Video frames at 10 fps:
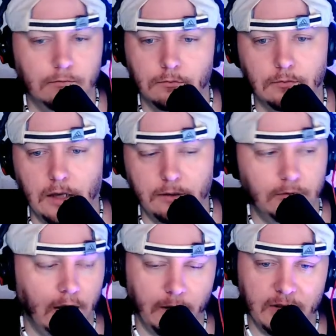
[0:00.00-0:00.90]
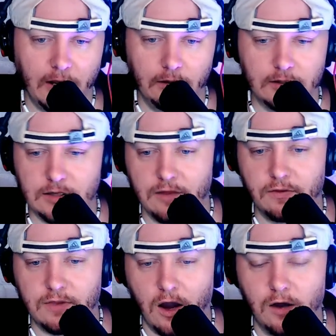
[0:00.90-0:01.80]
I mean, I
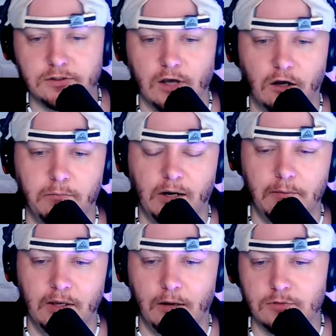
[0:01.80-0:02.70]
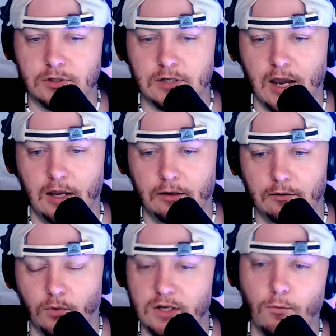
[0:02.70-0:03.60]
think they all suck, but I mean, I'm just saying,
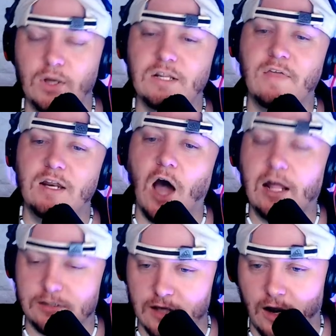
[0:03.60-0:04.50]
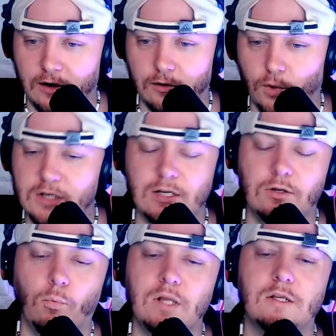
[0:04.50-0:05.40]
when did they not suck? When
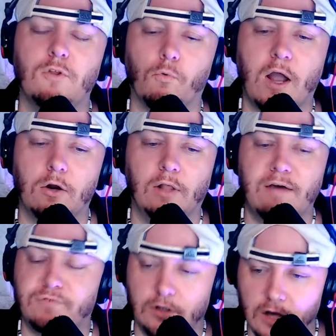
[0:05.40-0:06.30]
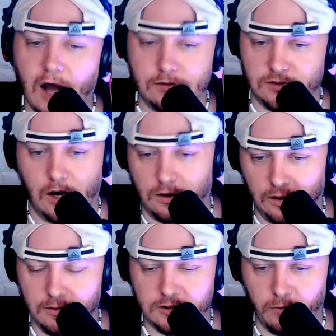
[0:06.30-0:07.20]
did the right or left not suck? Let
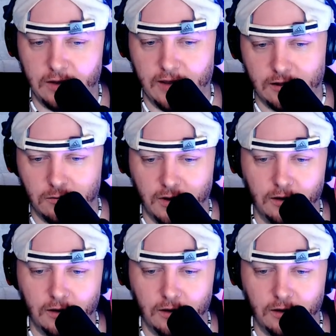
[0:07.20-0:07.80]
me explain that to me.